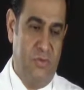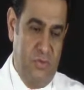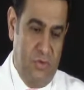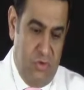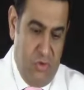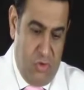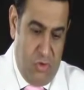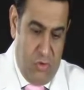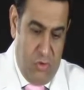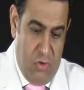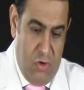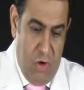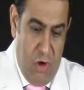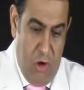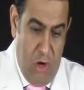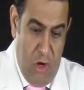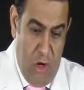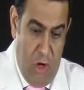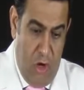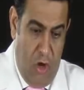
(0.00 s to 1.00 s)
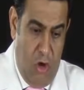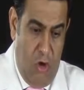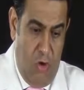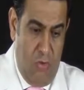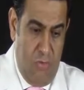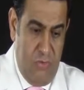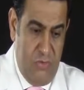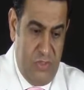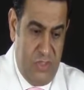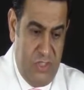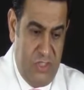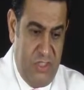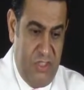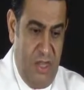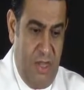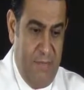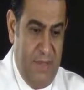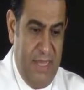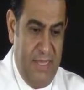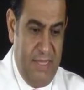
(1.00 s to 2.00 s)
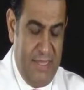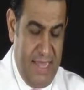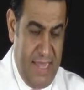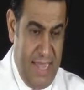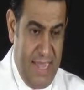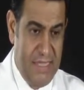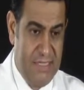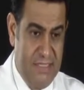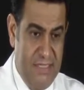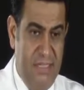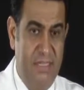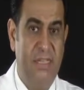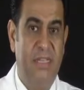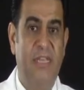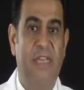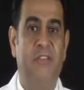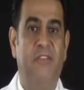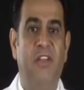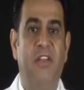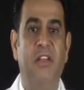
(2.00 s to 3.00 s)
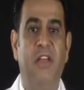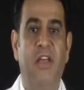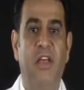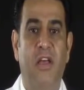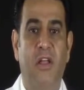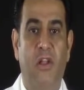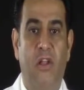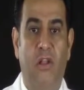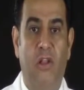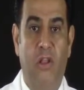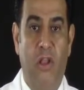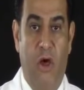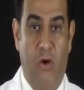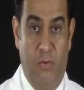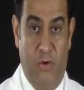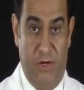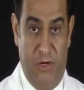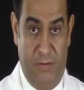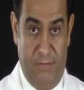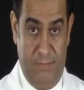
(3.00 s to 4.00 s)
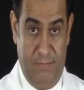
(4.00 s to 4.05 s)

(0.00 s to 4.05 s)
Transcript: your low stomach acid even lower.